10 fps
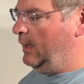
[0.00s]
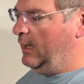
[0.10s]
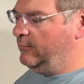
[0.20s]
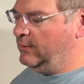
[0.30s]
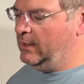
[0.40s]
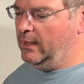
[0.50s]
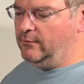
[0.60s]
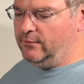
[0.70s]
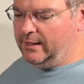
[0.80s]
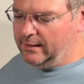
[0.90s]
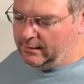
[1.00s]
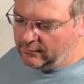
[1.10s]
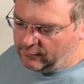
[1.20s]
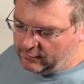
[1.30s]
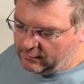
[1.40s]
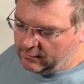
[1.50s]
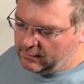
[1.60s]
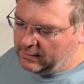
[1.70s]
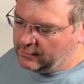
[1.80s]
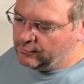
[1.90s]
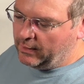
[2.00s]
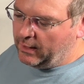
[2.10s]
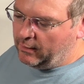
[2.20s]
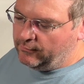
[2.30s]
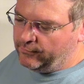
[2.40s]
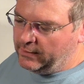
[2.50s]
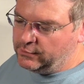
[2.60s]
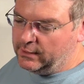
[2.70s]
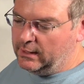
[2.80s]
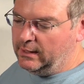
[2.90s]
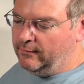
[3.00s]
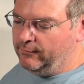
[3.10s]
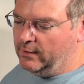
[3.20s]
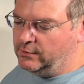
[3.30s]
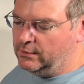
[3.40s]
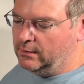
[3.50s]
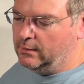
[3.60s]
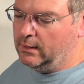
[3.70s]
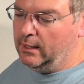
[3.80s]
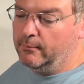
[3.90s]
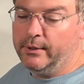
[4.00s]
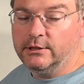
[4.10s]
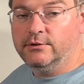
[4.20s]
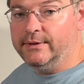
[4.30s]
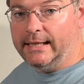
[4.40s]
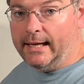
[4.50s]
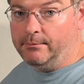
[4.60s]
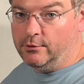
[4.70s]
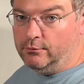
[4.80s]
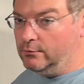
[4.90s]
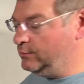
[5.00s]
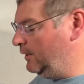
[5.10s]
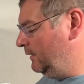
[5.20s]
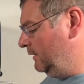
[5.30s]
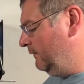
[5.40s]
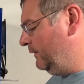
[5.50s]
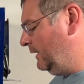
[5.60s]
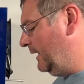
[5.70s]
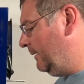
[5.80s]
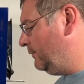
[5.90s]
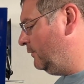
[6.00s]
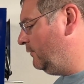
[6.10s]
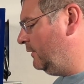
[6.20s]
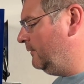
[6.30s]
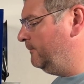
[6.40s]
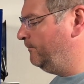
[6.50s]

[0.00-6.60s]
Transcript: It has a nice kit, an actual air inflation and deflation, and a bunch of adapters. We'll show you the different adapters here.